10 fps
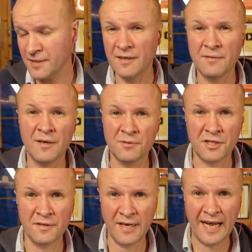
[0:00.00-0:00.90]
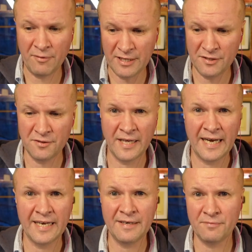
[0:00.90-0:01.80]
and I'll show you how I do
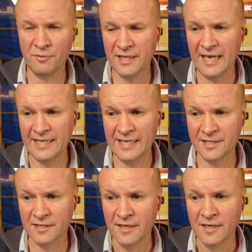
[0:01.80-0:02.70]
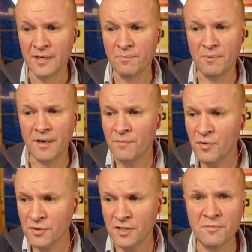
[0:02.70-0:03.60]
that with the edits, but I'm
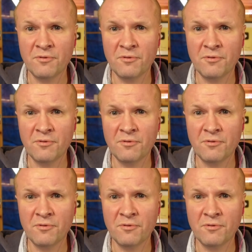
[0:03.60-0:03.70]
not too